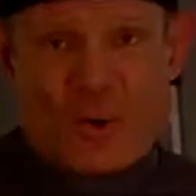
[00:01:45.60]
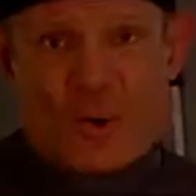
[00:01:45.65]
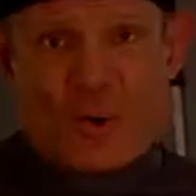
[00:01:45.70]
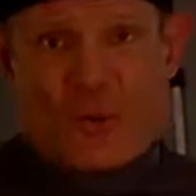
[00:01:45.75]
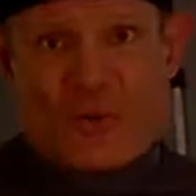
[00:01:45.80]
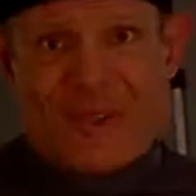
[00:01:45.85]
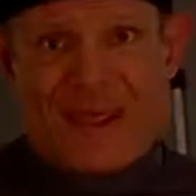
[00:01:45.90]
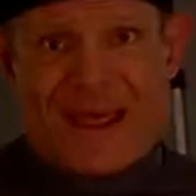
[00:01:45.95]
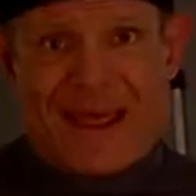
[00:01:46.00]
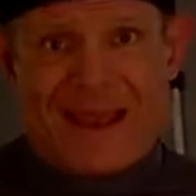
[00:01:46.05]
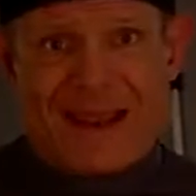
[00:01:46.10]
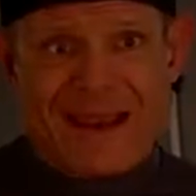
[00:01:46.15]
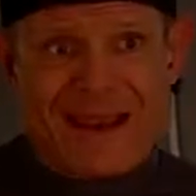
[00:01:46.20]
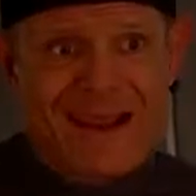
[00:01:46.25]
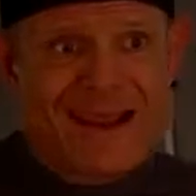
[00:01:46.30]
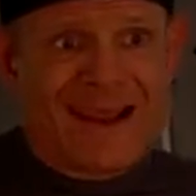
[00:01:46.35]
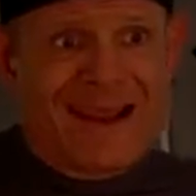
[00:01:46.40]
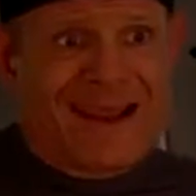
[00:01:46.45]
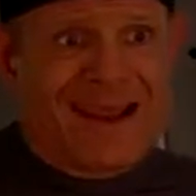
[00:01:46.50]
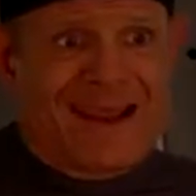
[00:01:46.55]
told that
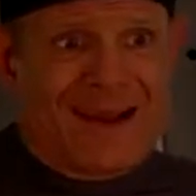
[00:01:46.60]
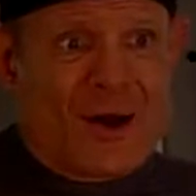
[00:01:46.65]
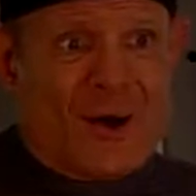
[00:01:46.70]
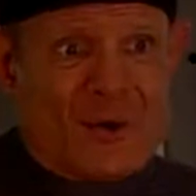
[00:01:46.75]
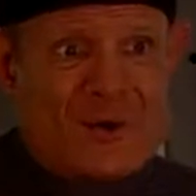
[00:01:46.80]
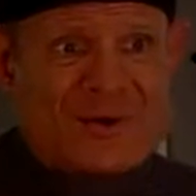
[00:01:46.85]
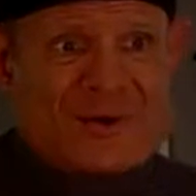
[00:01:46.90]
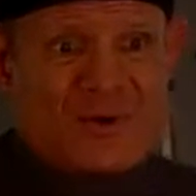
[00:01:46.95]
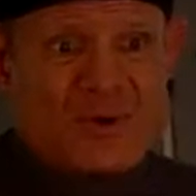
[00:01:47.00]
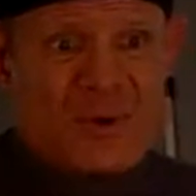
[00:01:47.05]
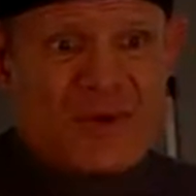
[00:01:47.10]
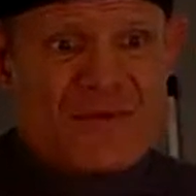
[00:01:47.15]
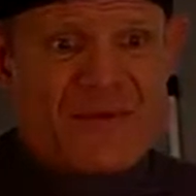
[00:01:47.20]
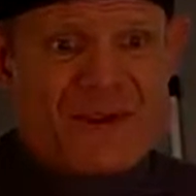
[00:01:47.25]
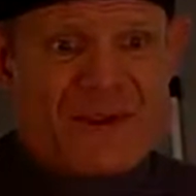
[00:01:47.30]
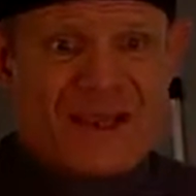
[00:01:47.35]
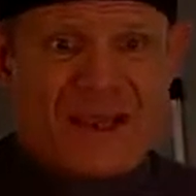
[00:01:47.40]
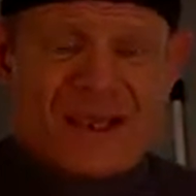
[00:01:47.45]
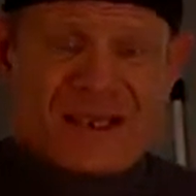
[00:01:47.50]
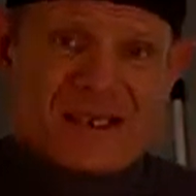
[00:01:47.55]
Otis
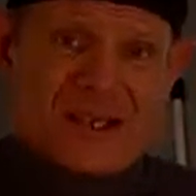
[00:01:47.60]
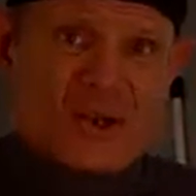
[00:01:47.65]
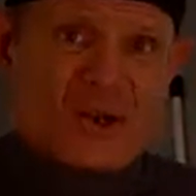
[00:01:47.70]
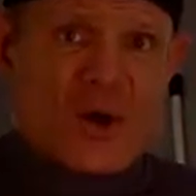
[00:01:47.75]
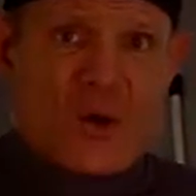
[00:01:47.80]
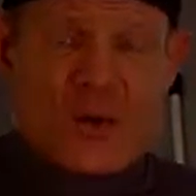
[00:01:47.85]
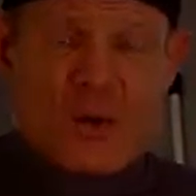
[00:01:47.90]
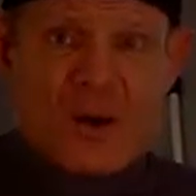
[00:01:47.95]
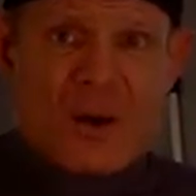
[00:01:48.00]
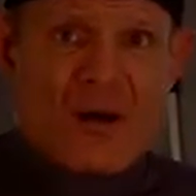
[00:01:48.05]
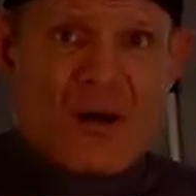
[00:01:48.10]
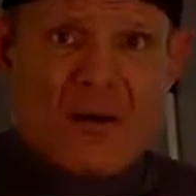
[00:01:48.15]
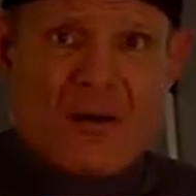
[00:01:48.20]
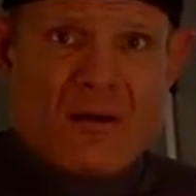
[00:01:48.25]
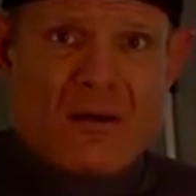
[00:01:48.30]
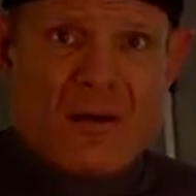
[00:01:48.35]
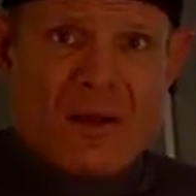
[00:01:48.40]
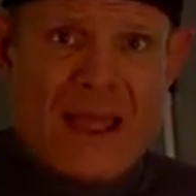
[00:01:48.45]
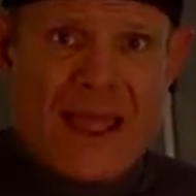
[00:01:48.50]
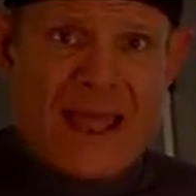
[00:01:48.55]
Griffin is a know-it-all,
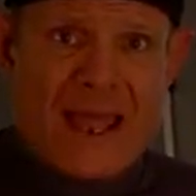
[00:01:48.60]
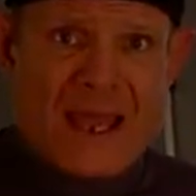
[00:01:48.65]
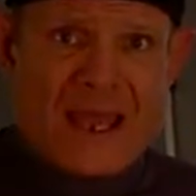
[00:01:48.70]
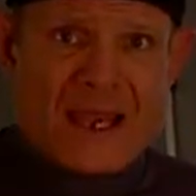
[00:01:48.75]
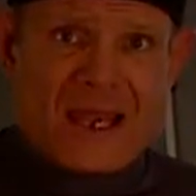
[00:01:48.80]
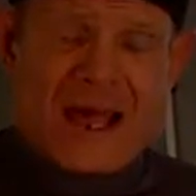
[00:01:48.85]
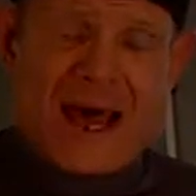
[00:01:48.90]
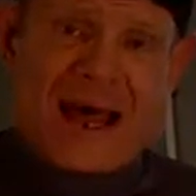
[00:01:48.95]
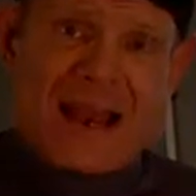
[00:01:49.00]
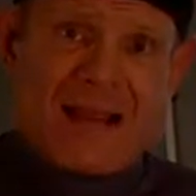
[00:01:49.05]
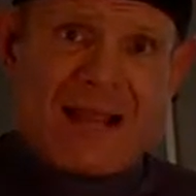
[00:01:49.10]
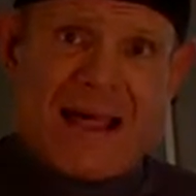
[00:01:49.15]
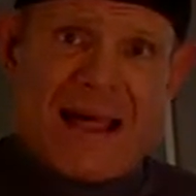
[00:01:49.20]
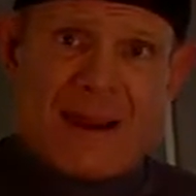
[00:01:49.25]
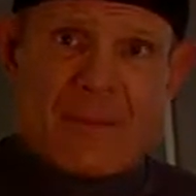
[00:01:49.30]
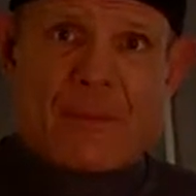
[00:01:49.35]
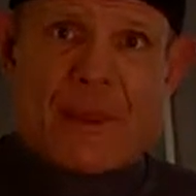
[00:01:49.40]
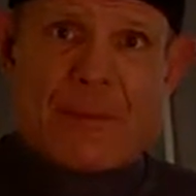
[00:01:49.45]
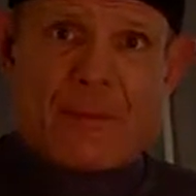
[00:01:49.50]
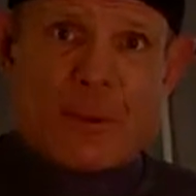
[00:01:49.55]
and not a
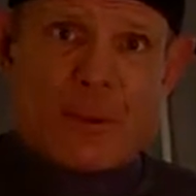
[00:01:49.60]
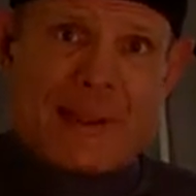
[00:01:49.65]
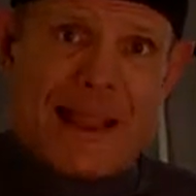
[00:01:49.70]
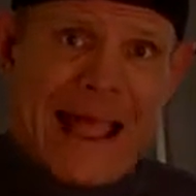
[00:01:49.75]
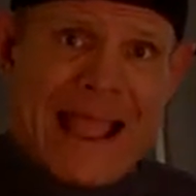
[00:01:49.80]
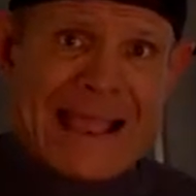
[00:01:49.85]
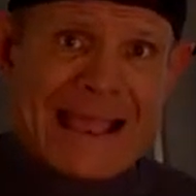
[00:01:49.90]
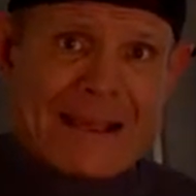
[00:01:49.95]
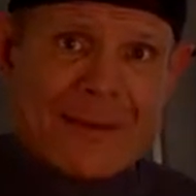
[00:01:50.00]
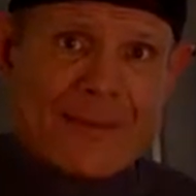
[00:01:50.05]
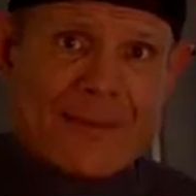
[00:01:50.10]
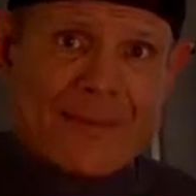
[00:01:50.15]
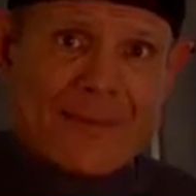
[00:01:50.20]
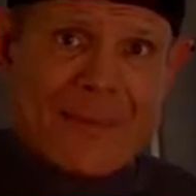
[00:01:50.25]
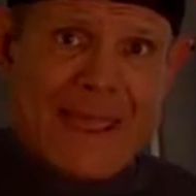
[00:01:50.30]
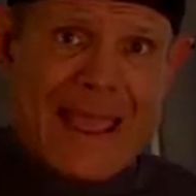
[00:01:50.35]
lot of people like him.